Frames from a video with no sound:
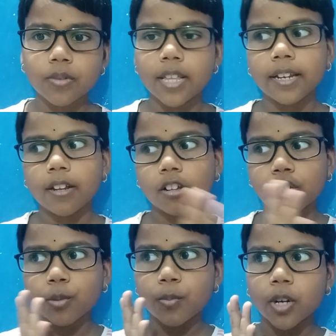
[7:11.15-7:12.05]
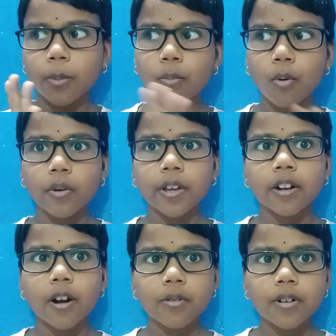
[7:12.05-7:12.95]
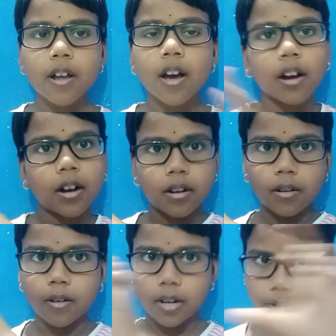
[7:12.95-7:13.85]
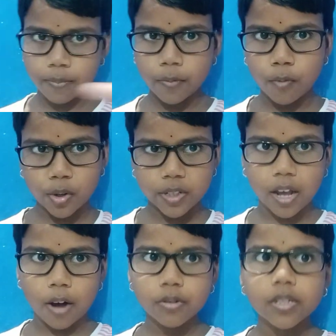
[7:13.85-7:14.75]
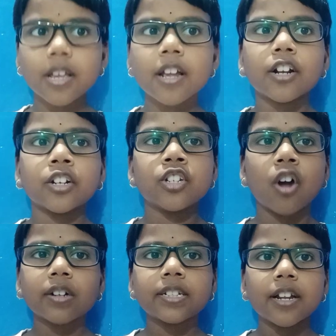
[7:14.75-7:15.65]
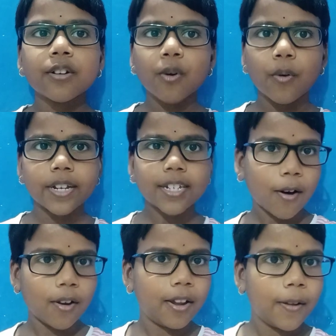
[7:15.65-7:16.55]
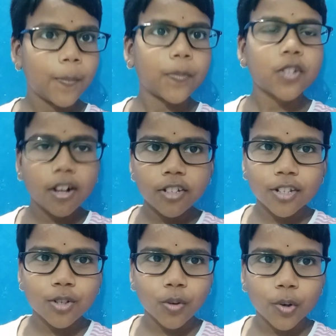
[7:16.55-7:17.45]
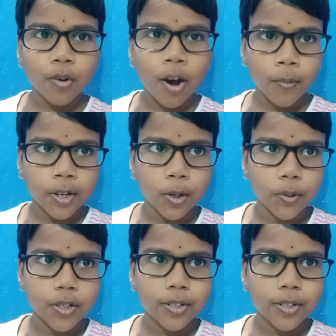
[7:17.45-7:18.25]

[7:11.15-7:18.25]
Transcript: Then he also put a board around and before his house, Doctor Know It All. So I just show you how it looks.